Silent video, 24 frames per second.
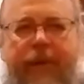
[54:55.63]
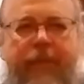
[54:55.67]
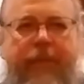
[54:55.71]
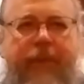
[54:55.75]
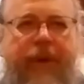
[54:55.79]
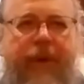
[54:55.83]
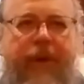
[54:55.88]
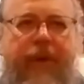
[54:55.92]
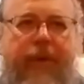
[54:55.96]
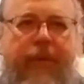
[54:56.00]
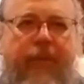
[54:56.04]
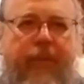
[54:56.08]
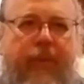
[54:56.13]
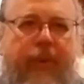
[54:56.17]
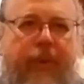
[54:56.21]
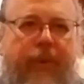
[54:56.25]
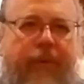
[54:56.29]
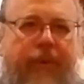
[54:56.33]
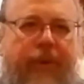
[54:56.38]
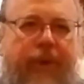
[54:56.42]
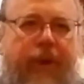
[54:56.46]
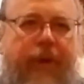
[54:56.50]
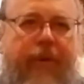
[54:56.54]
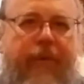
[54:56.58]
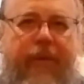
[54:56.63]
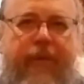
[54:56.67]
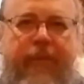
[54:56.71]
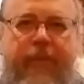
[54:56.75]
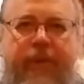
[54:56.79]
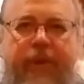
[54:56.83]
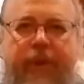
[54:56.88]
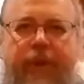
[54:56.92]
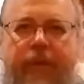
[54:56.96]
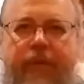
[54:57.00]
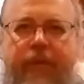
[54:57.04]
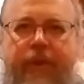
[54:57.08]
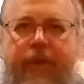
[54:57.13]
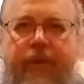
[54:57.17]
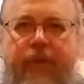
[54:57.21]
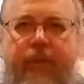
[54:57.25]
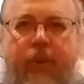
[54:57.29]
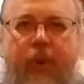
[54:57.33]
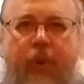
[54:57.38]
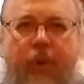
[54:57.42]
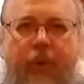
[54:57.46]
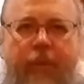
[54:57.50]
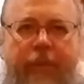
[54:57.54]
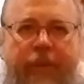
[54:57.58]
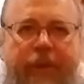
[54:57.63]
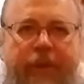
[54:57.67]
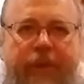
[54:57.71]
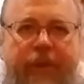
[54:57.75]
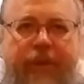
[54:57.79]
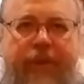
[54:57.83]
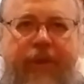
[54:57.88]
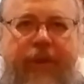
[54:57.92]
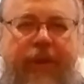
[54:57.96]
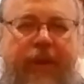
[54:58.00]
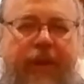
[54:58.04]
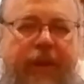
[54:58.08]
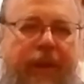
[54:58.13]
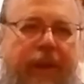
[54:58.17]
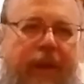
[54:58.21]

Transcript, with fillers: Empire would have thought of themselves as Romans.